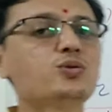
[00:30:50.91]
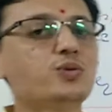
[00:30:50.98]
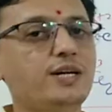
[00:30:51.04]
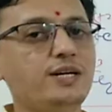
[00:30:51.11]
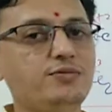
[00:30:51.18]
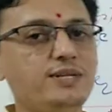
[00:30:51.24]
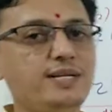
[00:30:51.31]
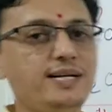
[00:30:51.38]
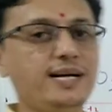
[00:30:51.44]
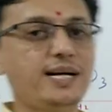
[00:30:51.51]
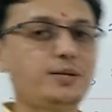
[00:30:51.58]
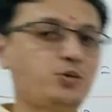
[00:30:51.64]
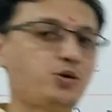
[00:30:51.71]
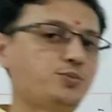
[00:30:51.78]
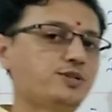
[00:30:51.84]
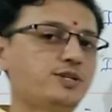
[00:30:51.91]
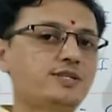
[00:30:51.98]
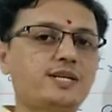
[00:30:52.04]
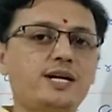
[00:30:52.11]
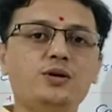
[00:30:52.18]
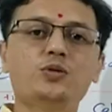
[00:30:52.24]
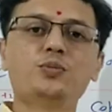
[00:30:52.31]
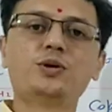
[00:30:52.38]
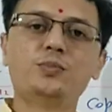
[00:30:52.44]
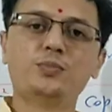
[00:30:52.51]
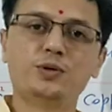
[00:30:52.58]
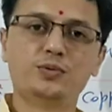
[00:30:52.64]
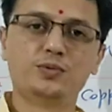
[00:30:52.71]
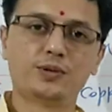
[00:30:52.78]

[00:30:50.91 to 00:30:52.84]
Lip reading: to give the name of such kind of compound.